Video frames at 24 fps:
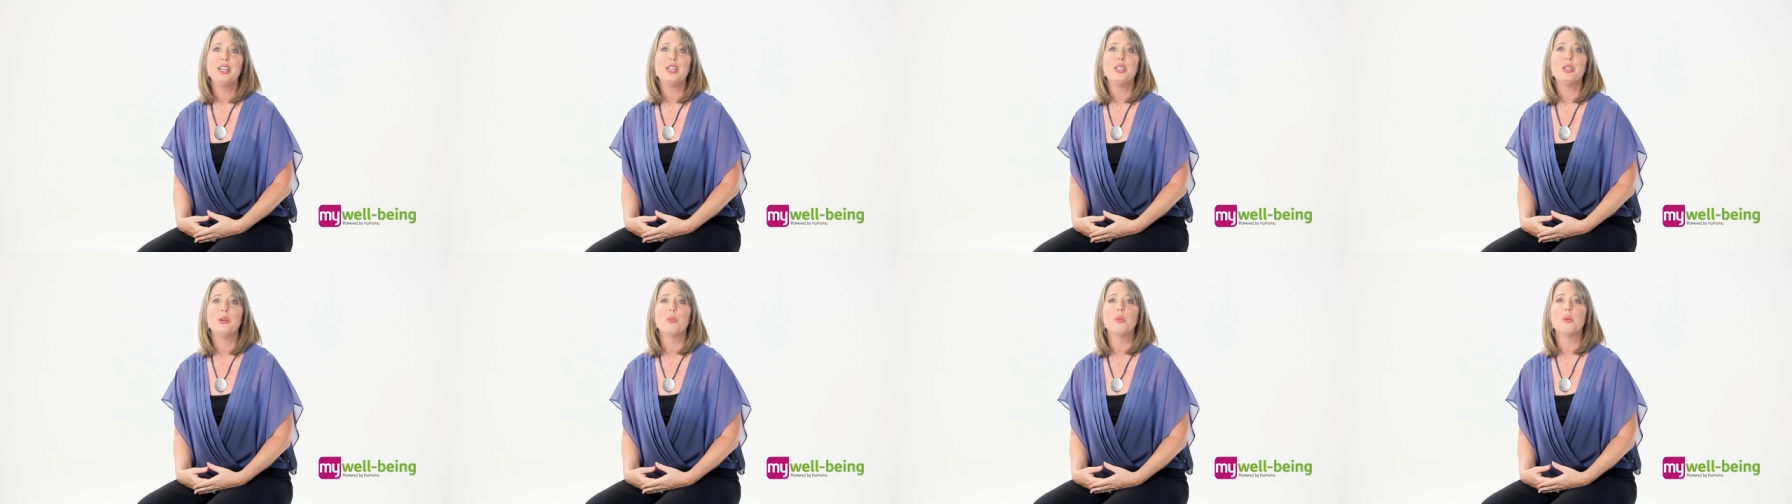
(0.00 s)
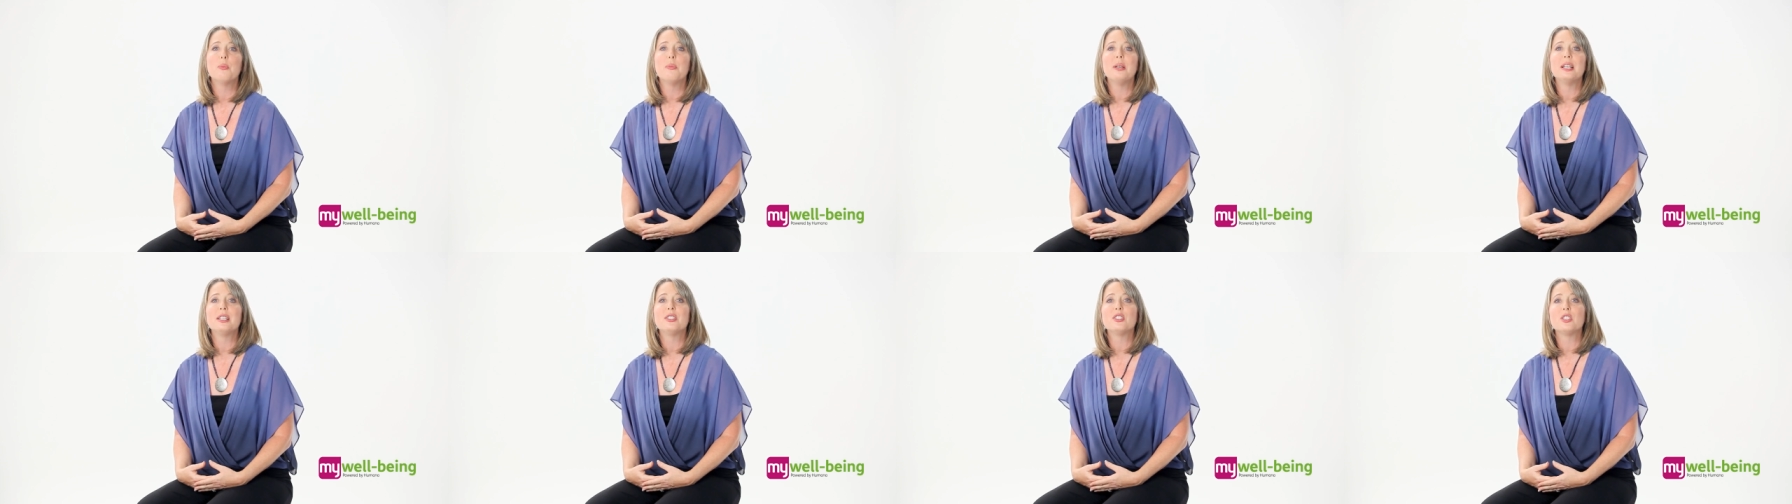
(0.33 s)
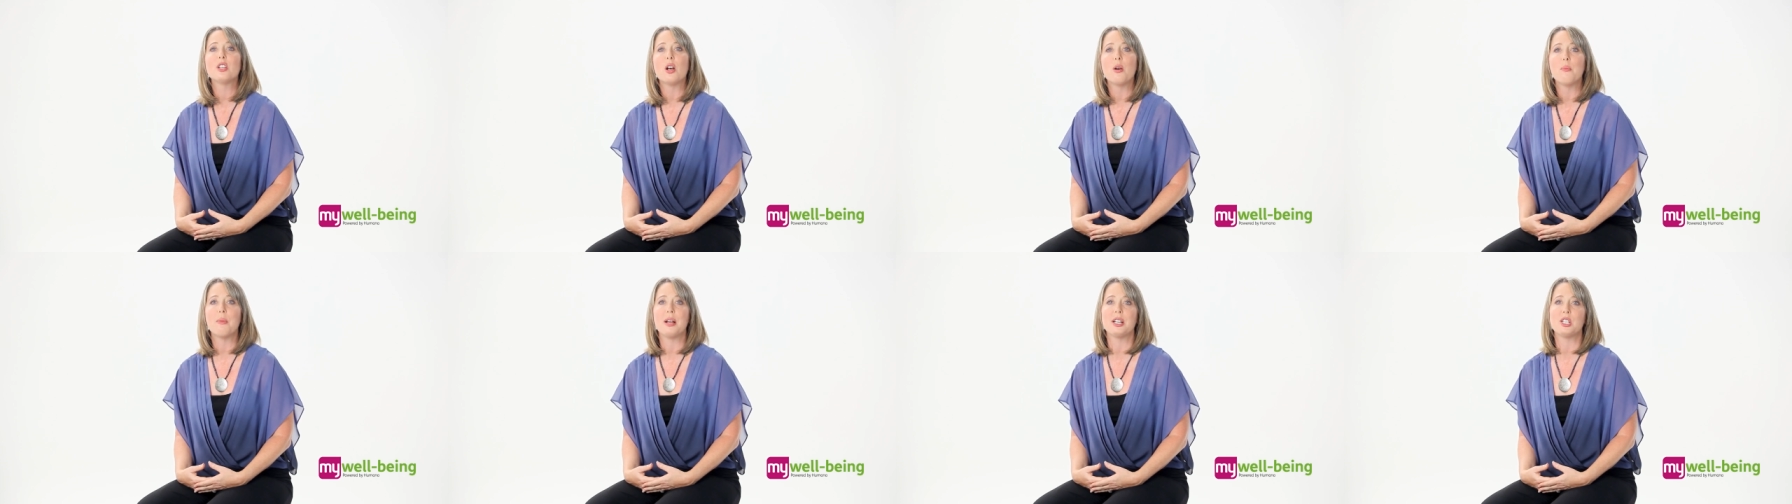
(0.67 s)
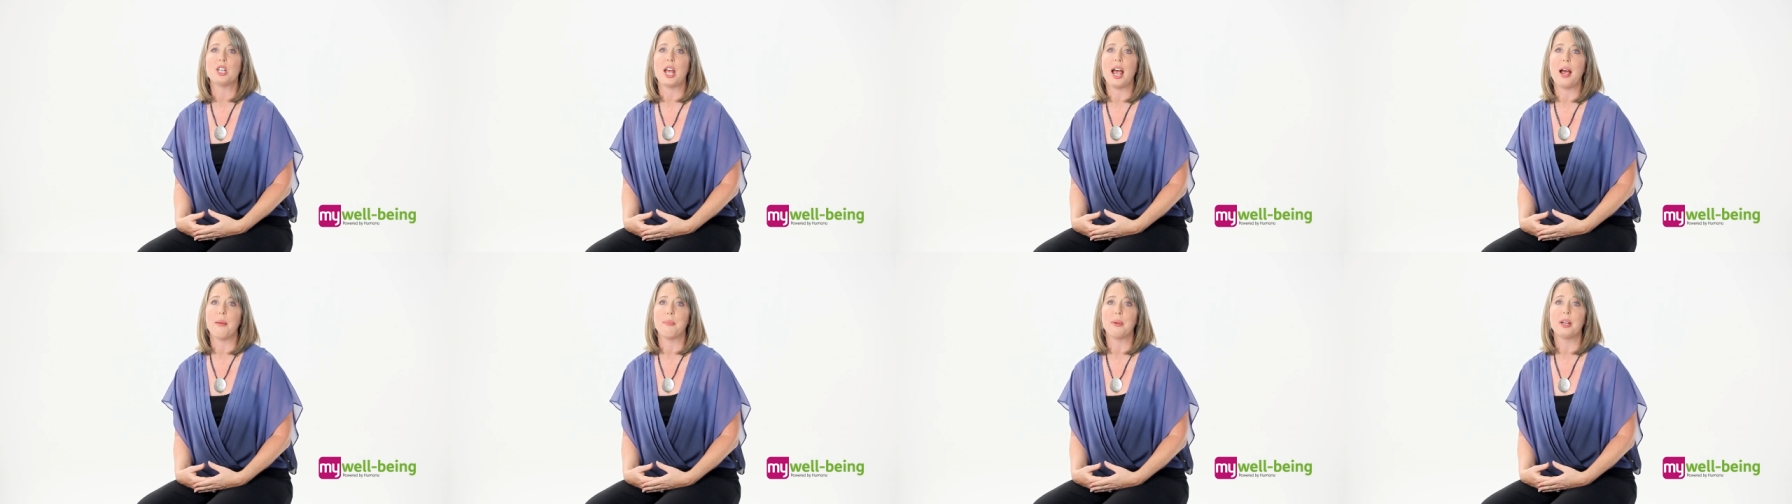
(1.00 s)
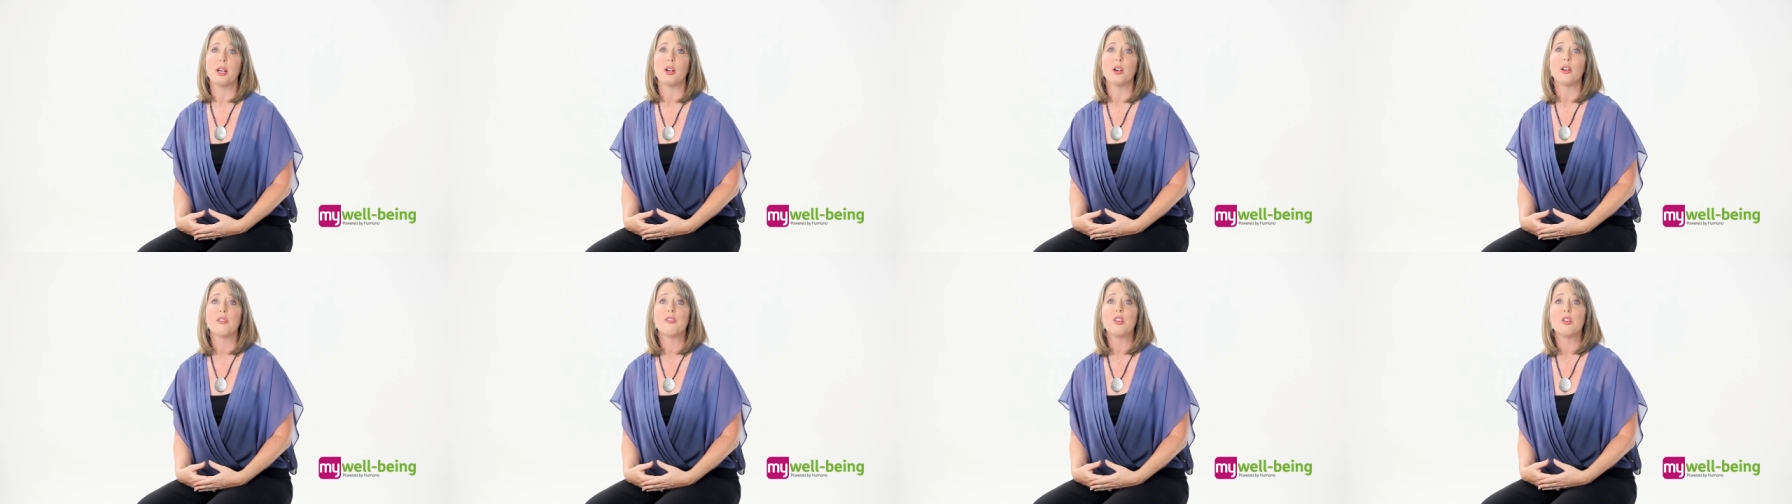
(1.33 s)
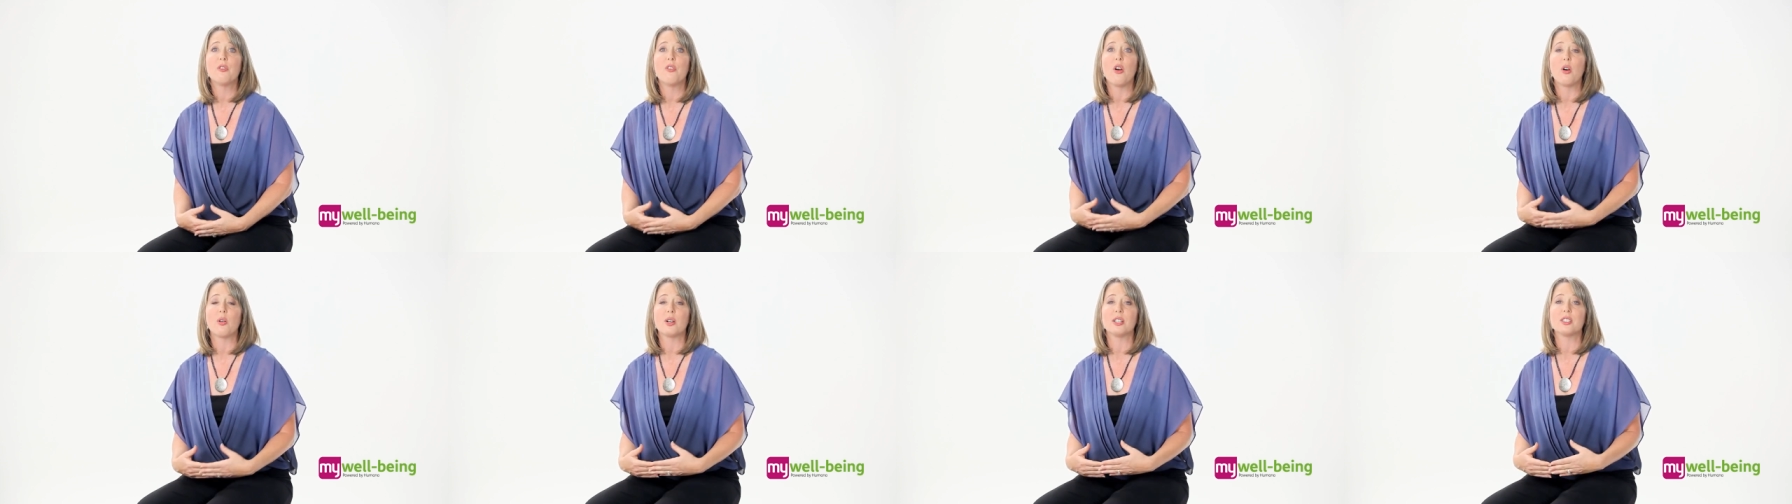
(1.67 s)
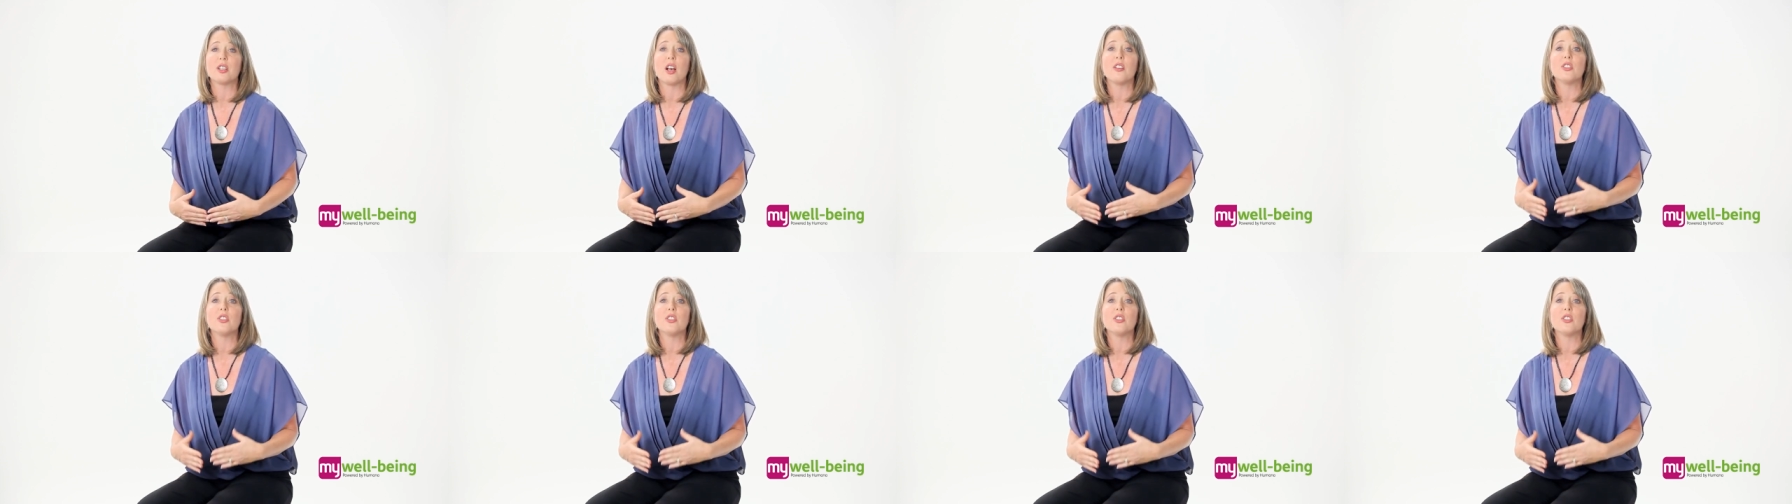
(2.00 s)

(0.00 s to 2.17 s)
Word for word: You will be so much happier if you focus